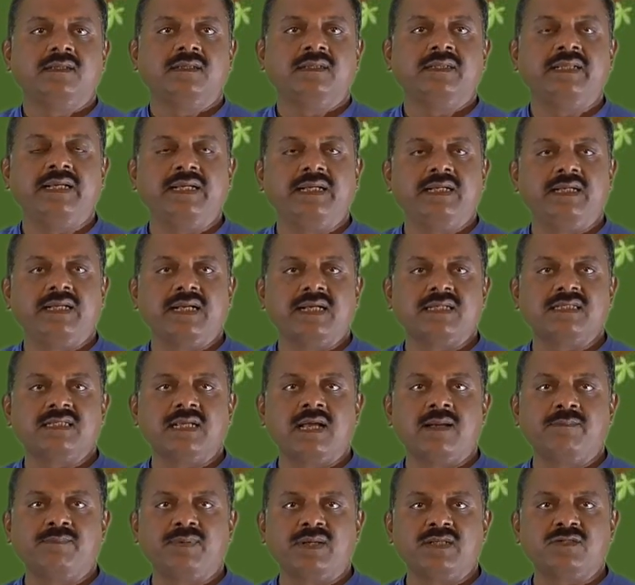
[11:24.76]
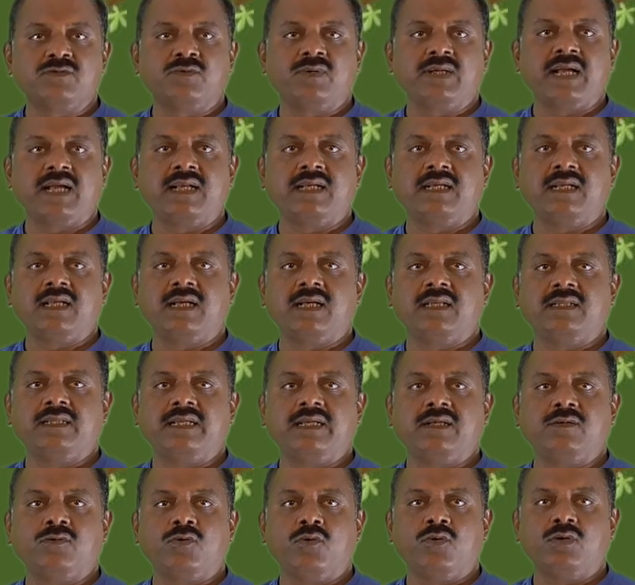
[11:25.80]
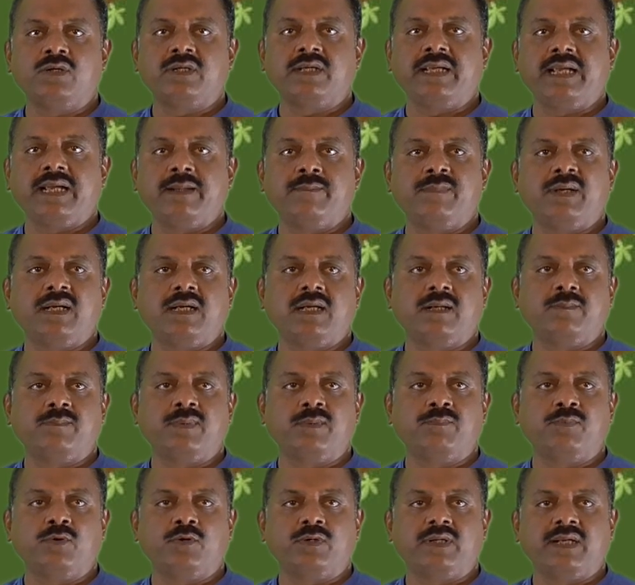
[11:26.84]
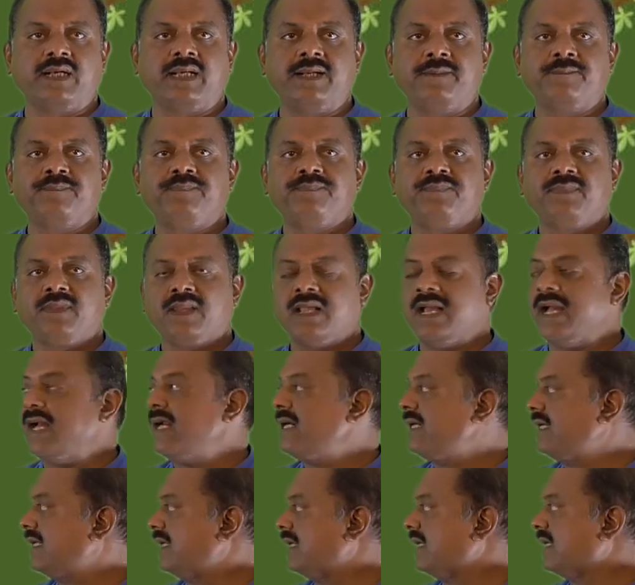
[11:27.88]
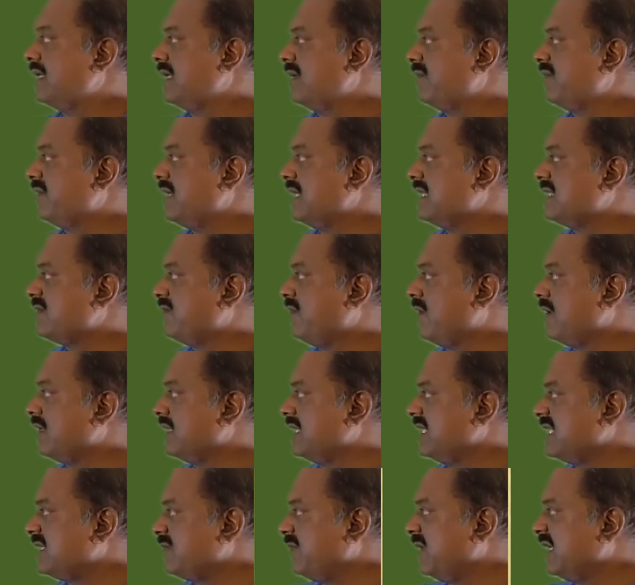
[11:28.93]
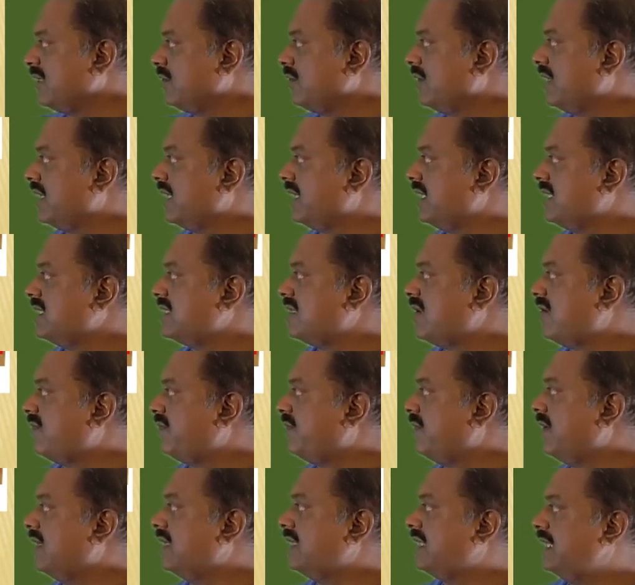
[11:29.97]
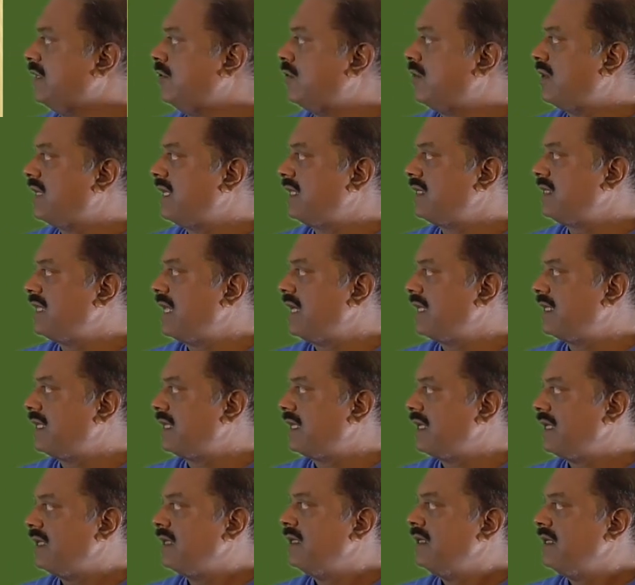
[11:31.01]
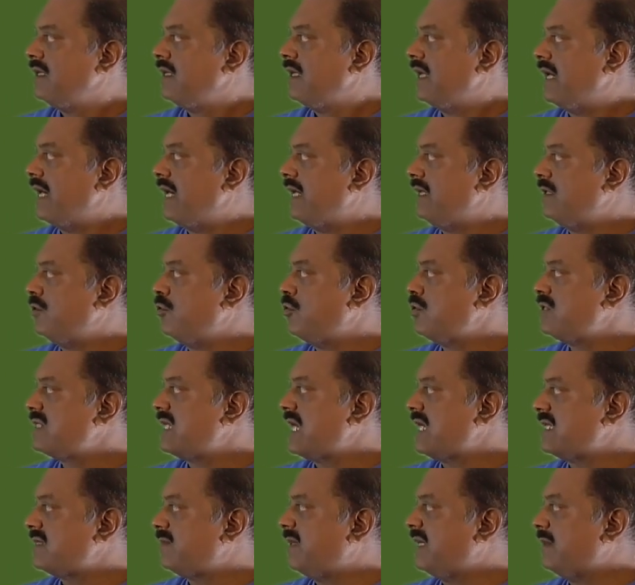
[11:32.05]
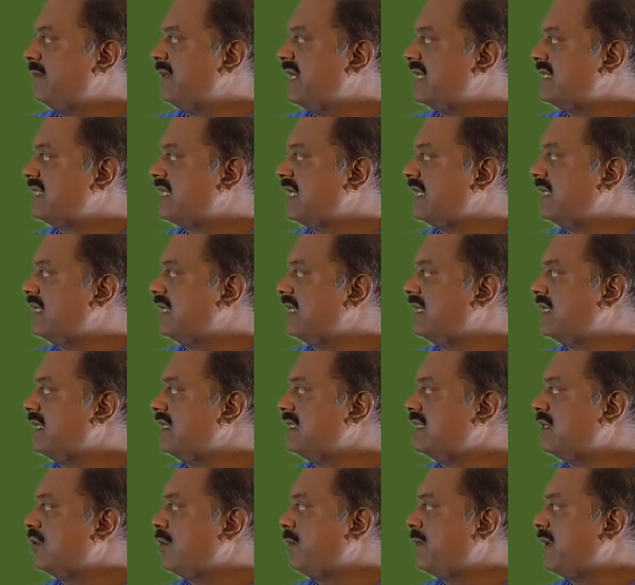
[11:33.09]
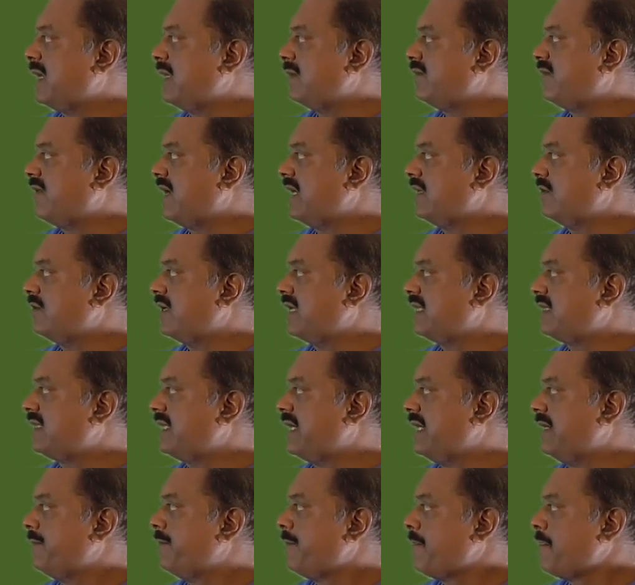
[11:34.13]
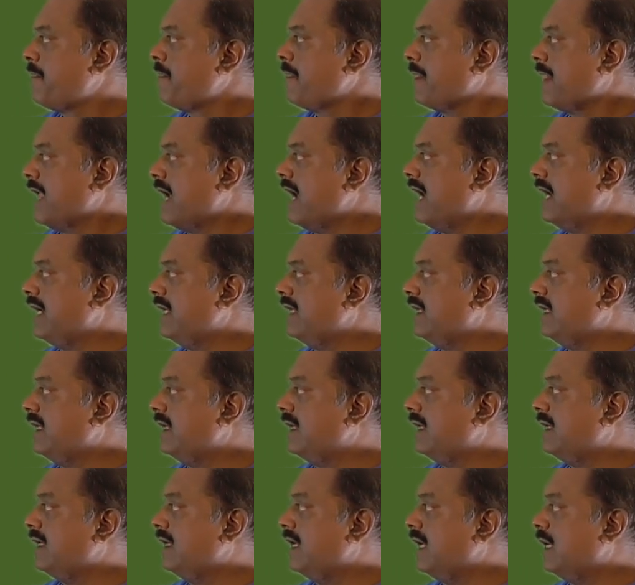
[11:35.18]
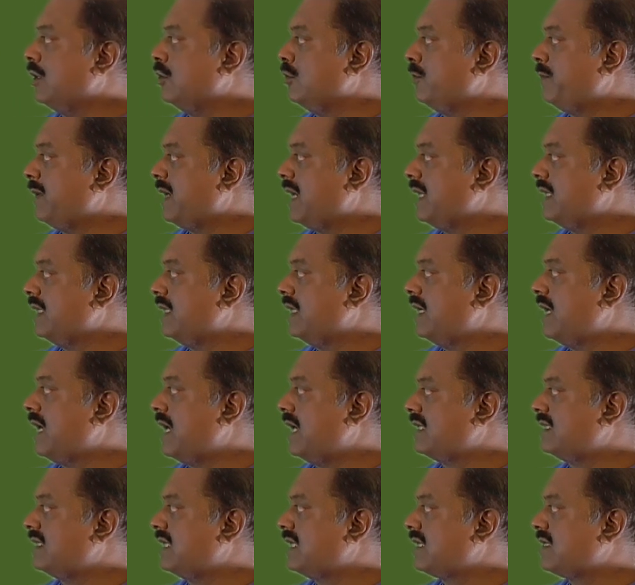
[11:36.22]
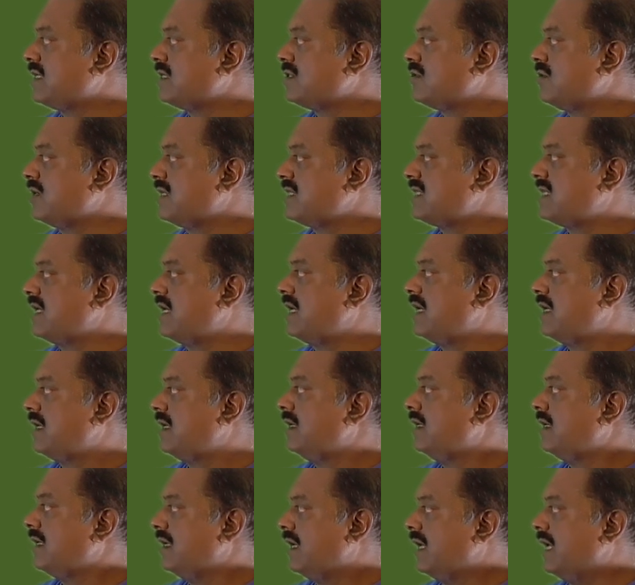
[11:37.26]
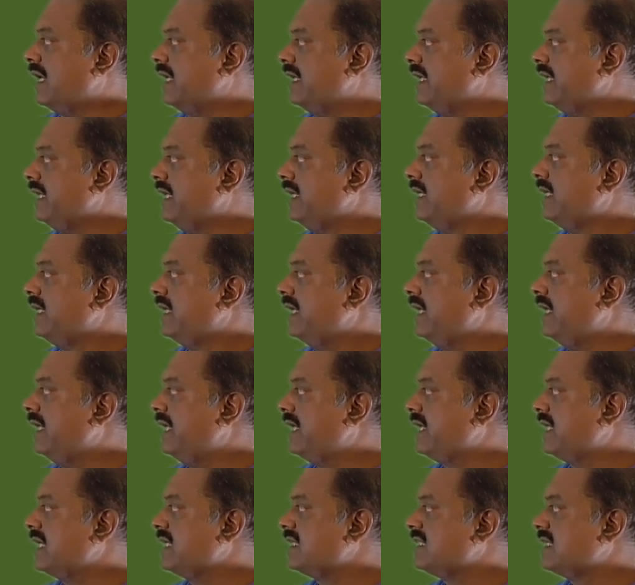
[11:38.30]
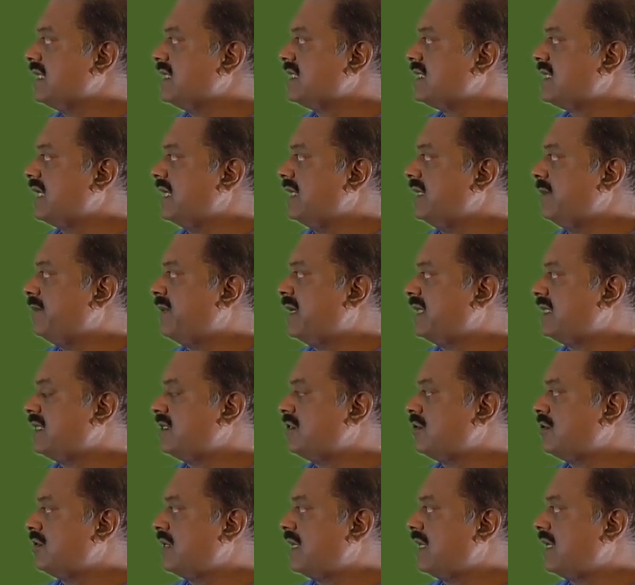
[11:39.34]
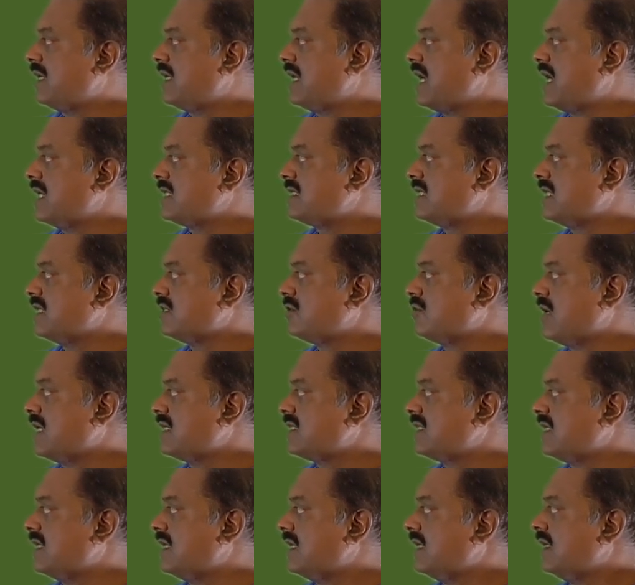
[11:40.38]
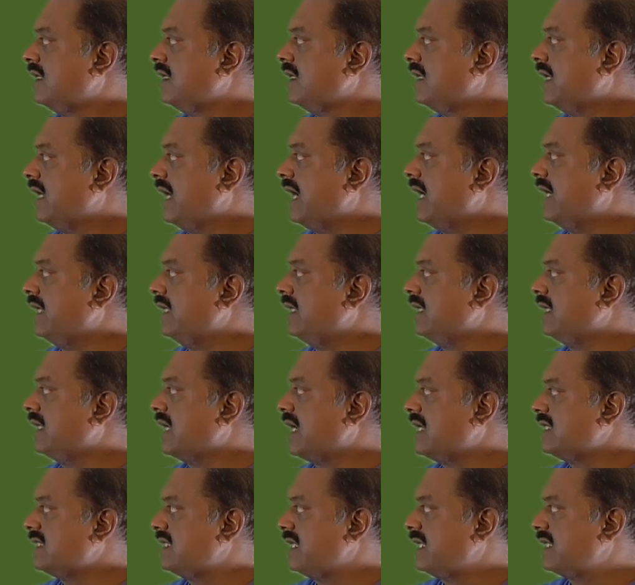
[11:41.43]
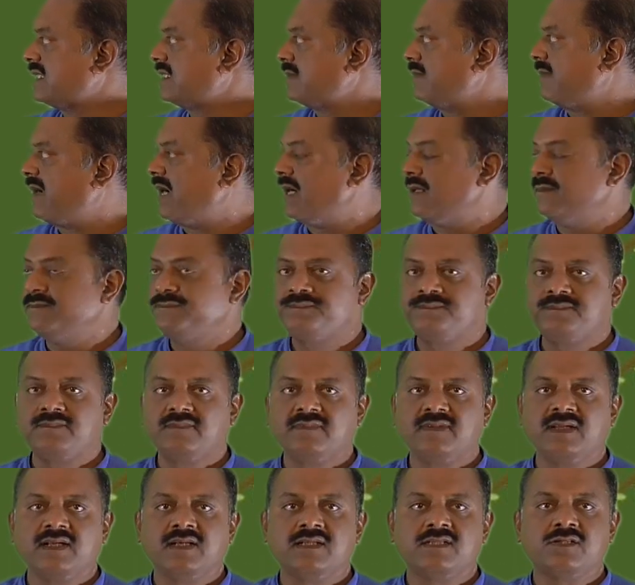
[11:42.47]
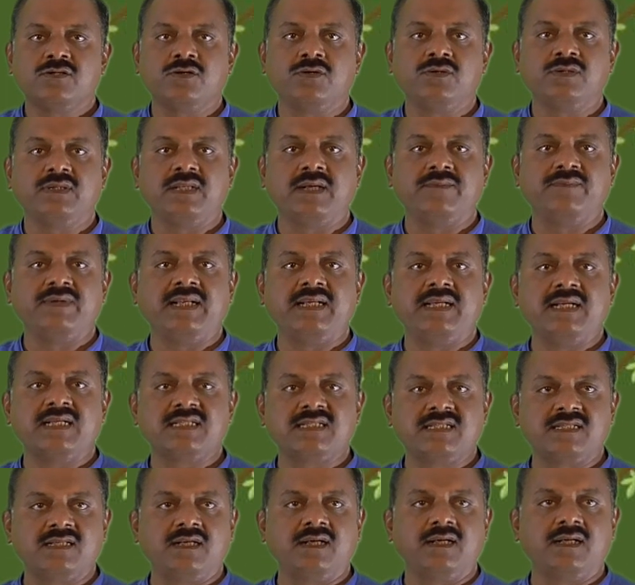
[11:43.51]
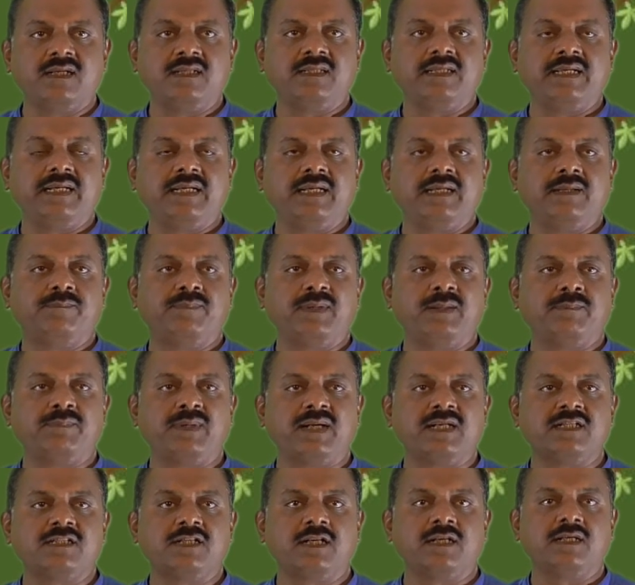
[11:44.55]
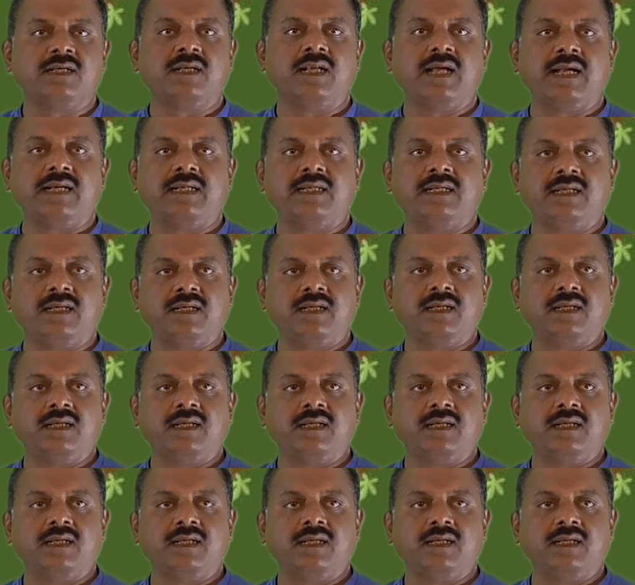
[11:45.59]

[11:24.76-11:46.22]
the examples we can they quote Hemagarbha Pottali, and reference for this particular is of the Yoga Ratnakara, and dose has been mentioned 0.5 rati, and Anupana Ardraka Sarasa honey, indications Sanipata Jura, Kasa, Shwasa, and Raja Exma. So the various the preparation and